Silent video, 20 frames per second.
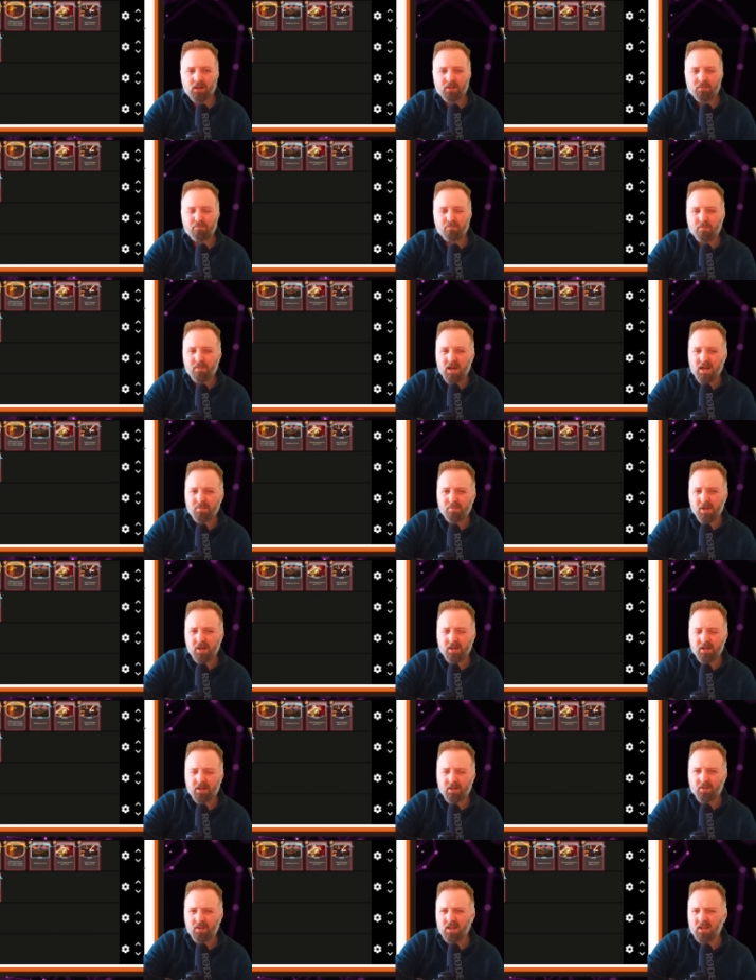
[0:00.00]
Might pick
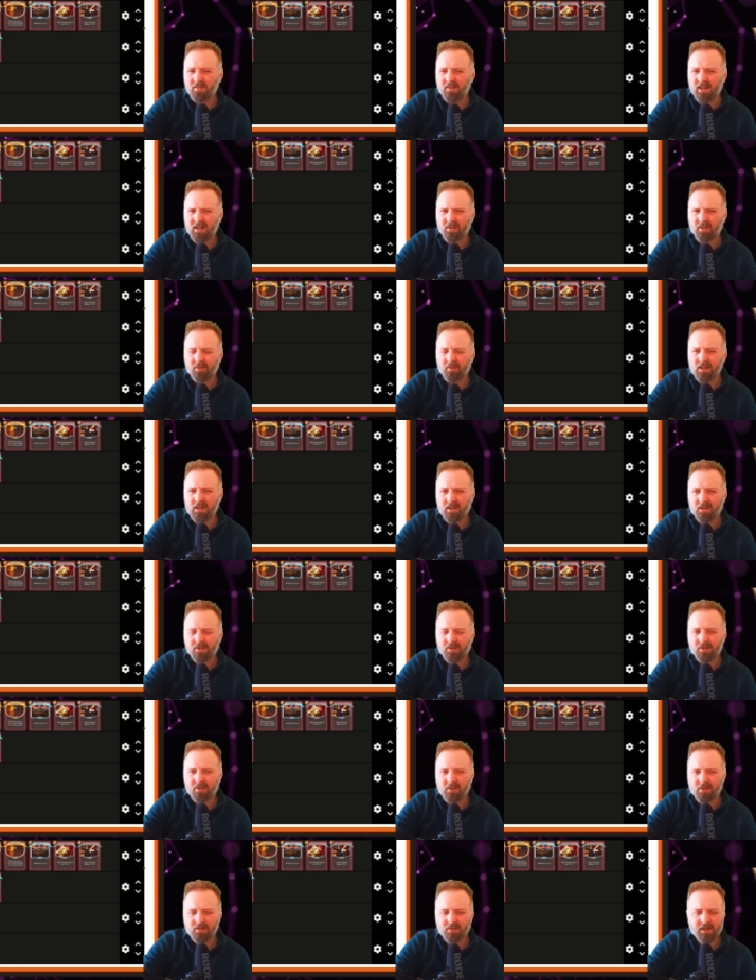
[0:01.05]
it at the end of Act 3
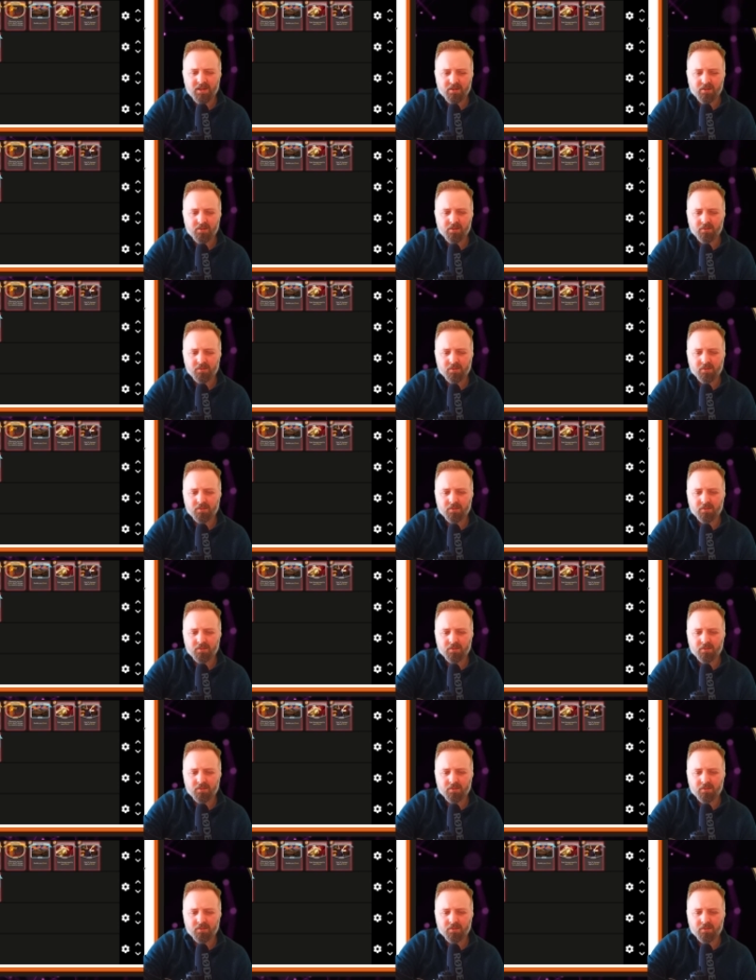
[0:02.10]
actually, it's that good.